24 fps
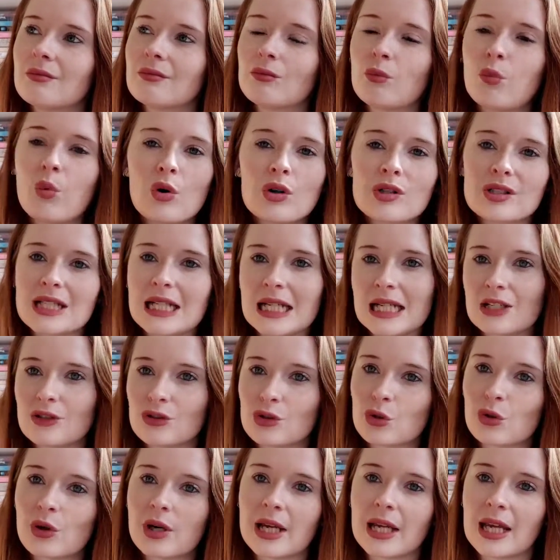wasn't
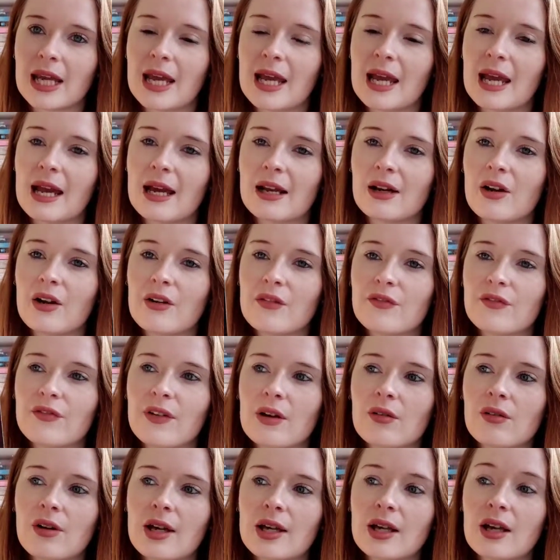enjoying it. And I
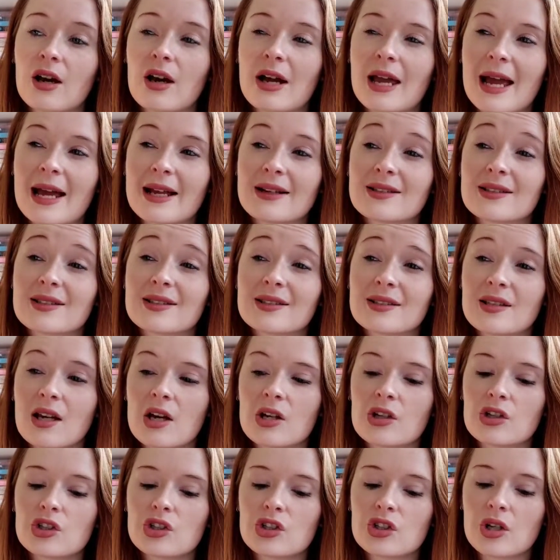felt like I had
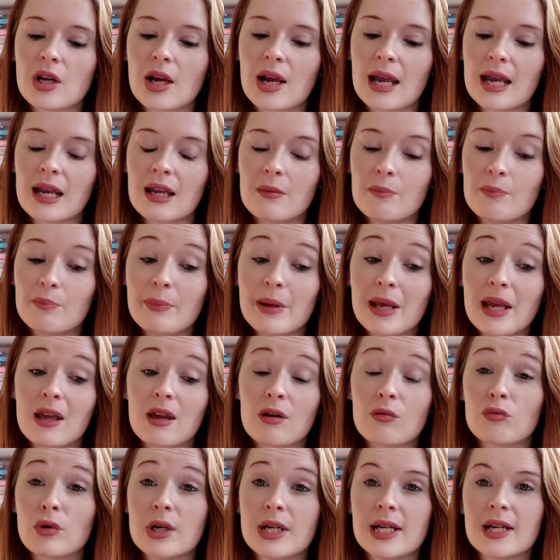such a
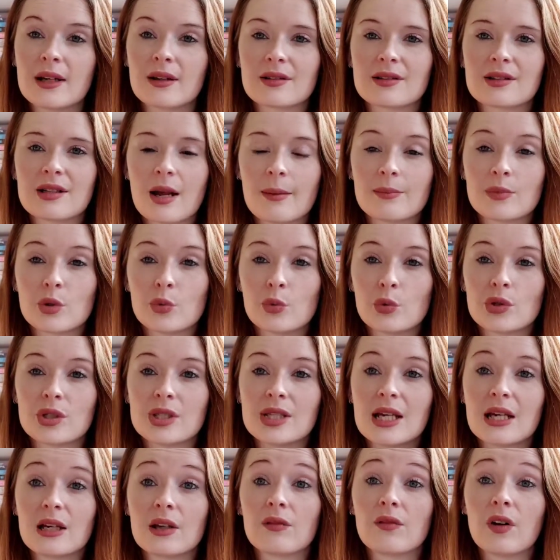big reading slump
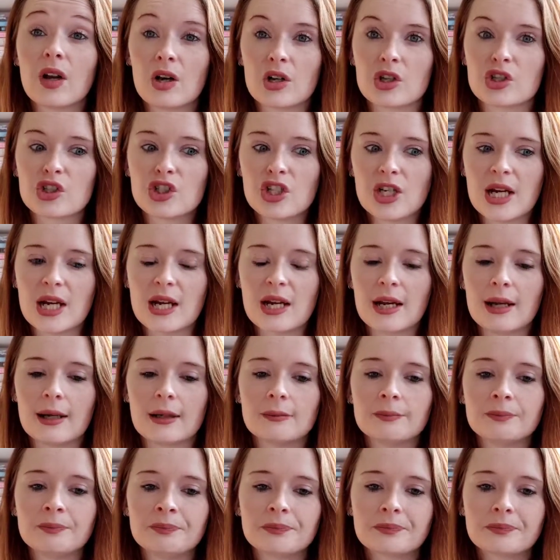towards the end of last year